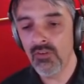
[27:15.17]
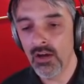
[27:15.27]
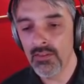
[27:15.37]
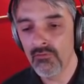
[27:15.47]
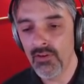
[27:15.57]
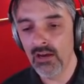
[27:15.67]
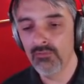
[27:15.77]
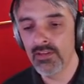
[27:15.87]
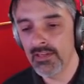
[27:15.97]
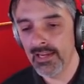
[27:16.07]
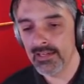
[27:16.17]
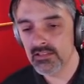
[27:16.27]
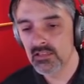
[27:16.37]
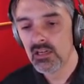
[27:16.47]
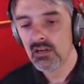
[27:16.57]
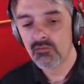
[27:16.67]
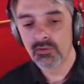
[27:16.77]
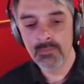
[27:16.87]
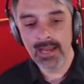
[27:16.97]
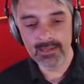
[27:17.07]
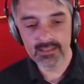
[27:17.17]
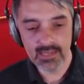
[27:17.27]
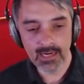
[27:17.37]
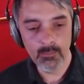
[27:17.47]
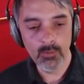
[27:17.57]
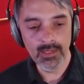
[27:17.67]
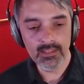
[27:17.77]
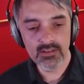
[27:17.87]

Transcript: on the Valve Index from that standpoint.